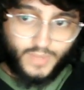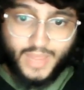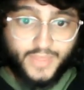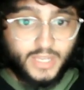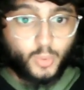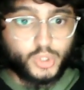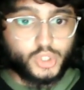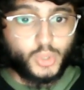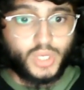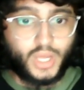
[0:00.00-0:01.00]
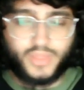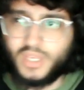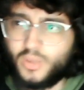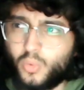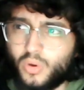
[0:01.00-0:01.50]
and then he won two. I think
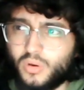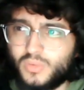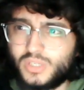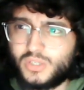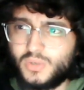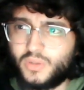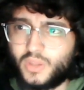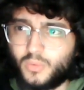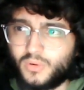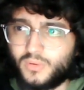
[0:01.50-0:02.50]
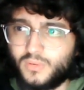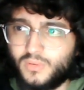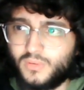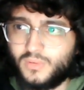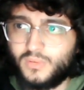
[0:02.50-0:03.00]
he won. Was it 2-0 they won?
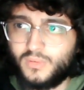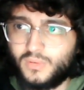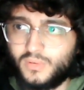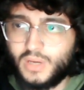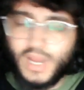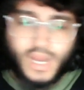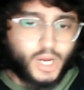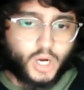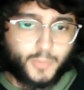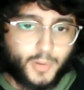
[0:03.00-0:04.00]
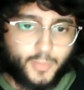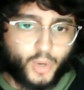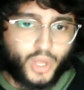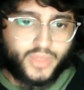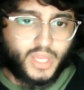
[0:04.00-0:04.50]
I can't remember,
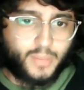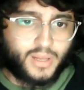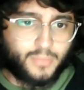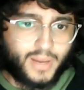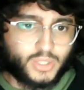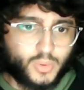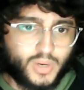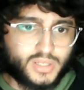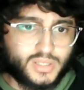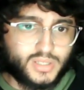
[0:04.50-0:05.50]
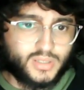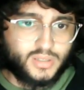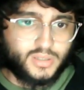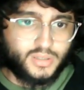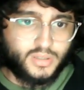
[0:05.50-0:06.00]
but I think Yamal bagged twice.
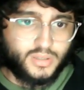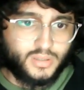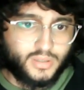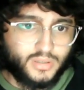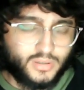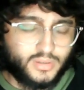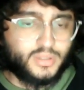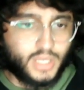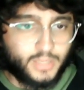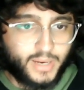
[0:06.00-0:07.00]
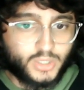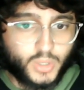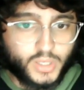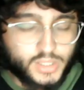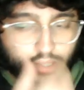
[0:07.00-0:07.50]
Yeah, he bagged
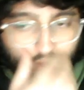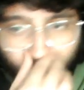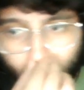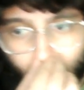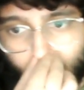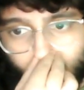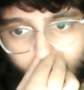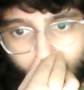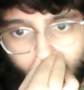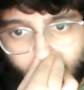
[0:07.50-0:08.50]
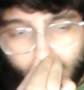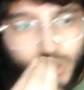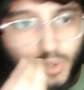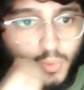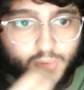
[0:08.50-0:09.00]
twice.
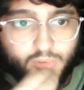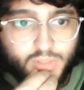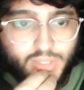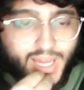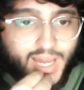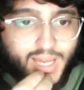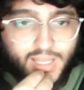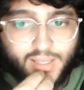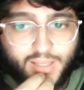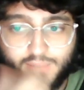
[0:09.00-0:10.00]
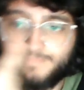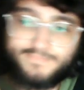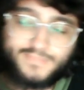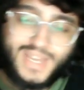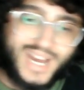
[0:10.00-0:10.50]
So the guy,
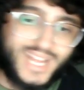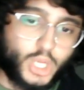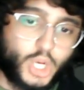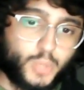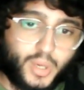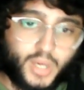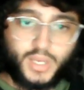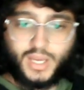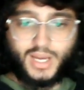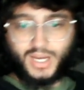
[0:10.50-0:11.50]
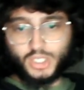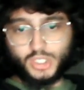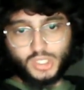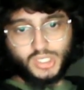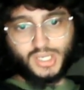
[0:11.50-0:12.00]
I don't know, man. I
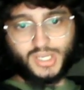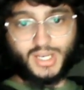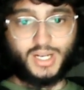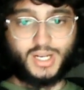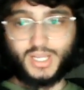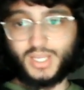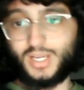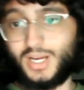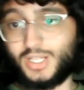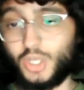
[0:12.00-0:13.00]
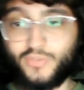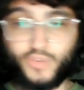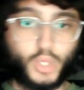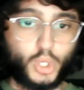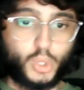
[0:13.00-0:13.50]
don't know if
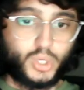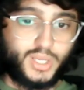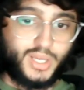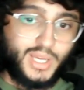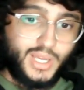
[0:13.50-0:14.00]
you lot agree.